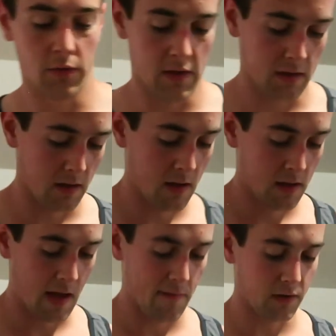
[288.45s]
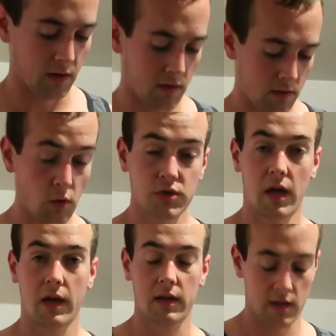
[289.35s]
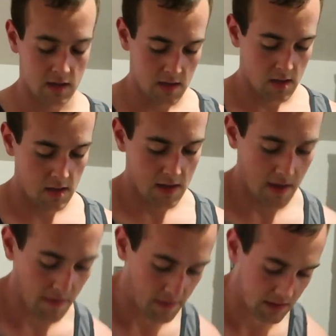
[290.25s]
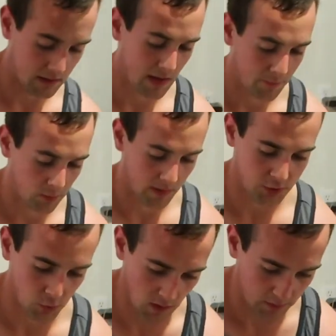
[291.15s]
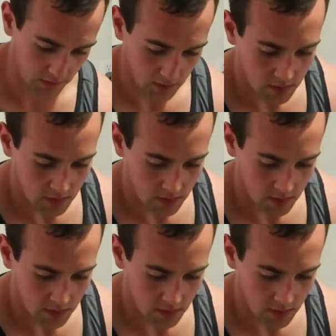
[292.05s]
than having no sock, and then they can compromise your weapon.